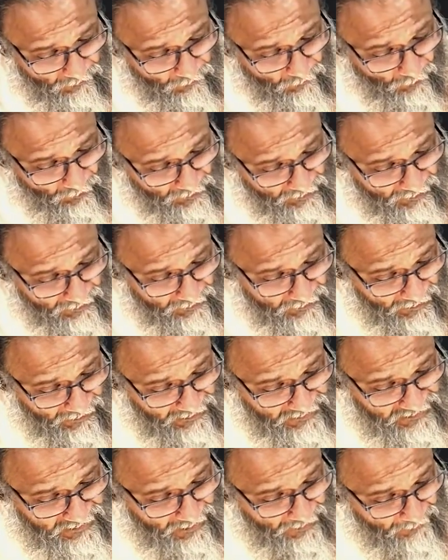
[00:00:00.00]
water
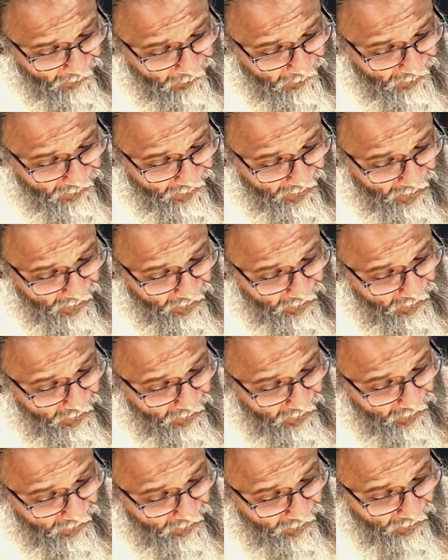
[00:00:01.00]
dries up?
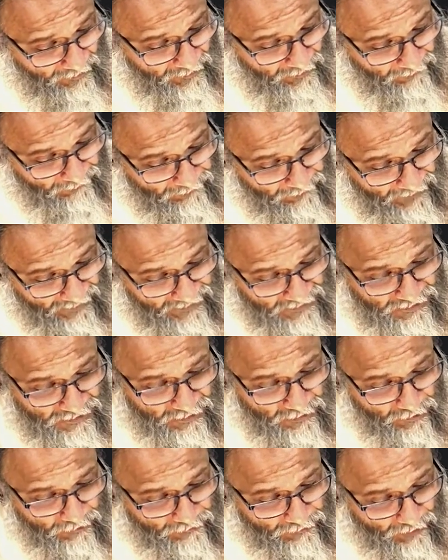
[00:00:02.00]
The
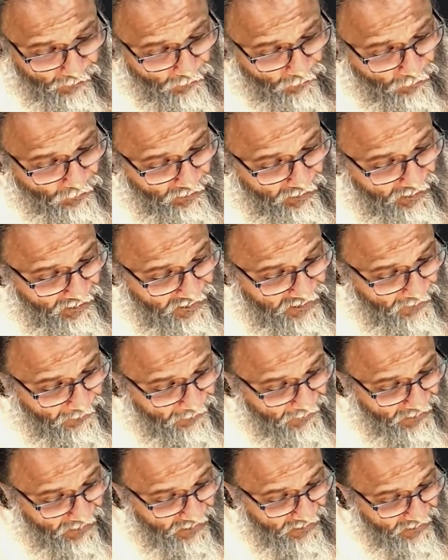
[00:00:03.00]
reflection of the moon
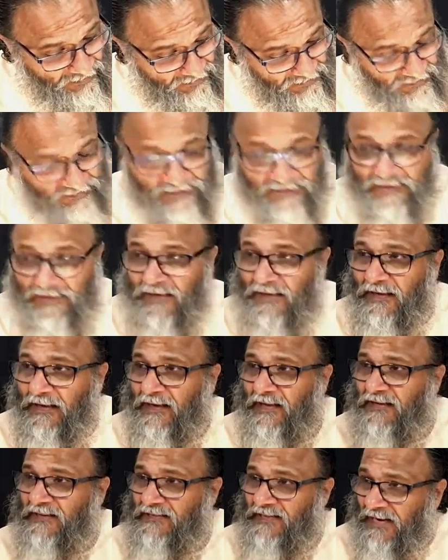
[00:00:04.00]
disappears.
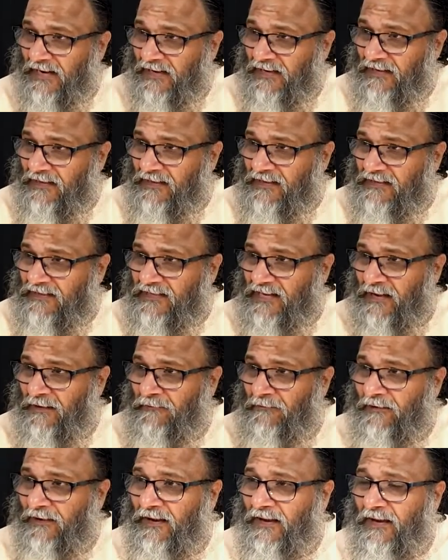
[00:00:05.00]
Exactly the
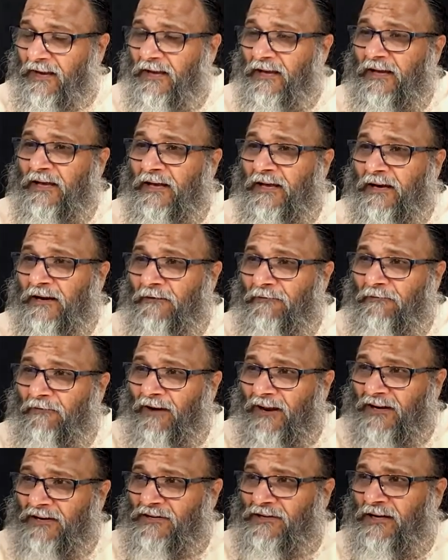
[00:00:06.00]
same way
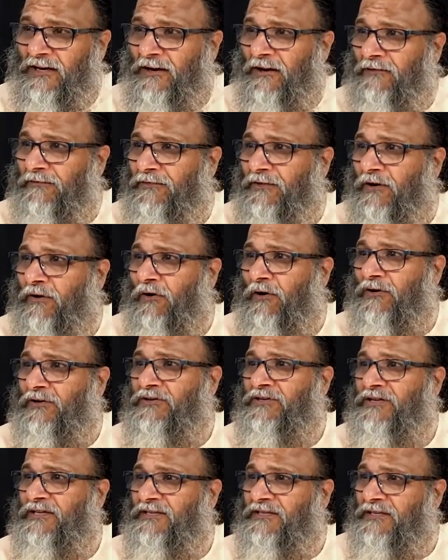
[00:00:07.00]
reflection of the
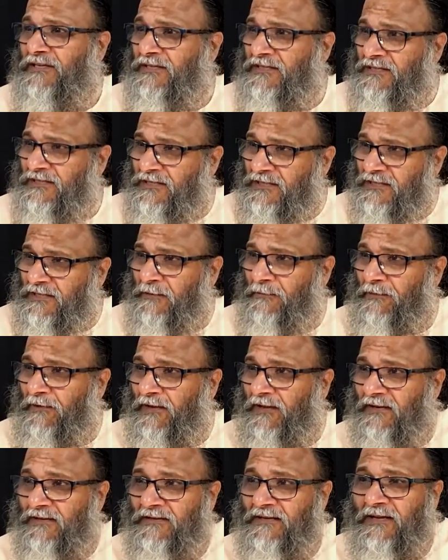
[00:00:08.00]
consciousness
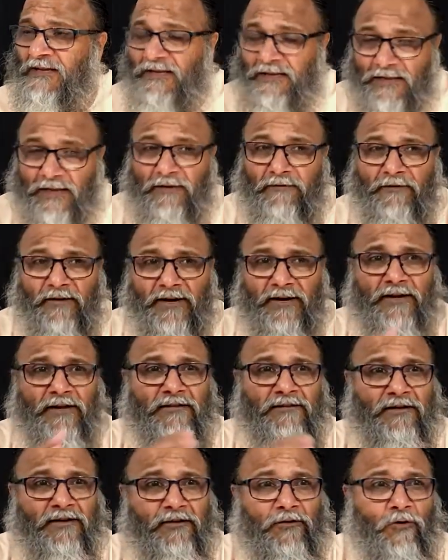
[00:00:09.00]
disappears, then where
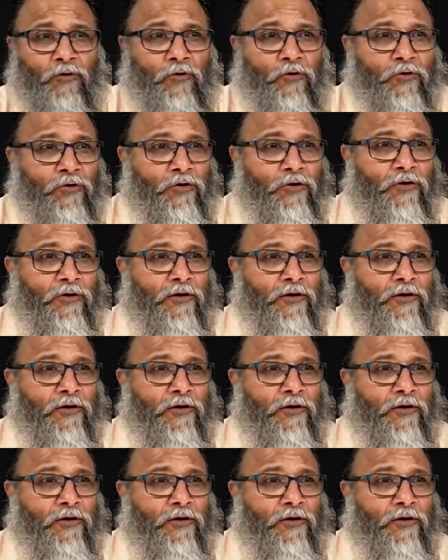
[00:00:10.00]
does it go?